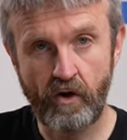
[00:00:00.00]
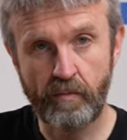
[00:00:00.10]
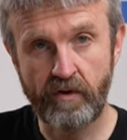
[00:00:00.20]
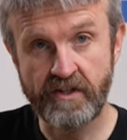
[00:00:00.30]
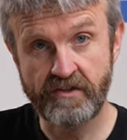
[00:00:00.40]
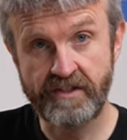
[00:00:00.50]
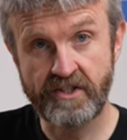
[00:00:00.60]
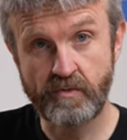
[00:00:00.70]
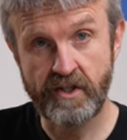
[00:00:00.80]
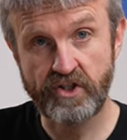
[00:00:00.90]
operates on this
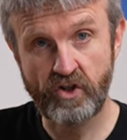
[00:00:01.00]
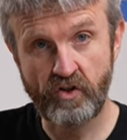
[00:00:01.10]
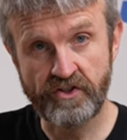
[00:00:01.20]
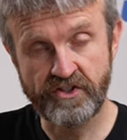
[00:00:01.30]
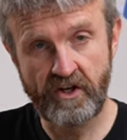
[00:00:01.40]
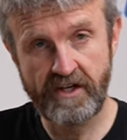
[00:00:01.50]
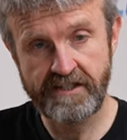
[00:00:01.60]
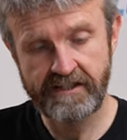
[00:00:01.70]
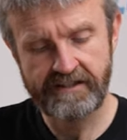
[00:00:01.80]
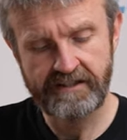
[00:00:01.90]
switch on the
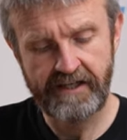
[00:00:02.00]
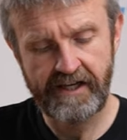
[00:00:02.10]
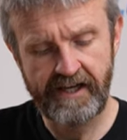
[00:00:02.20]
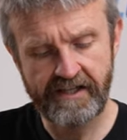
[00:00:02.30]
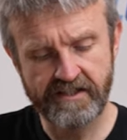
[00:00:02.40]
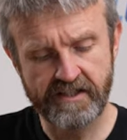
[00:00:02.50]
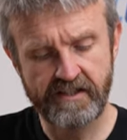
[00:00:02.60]
side, and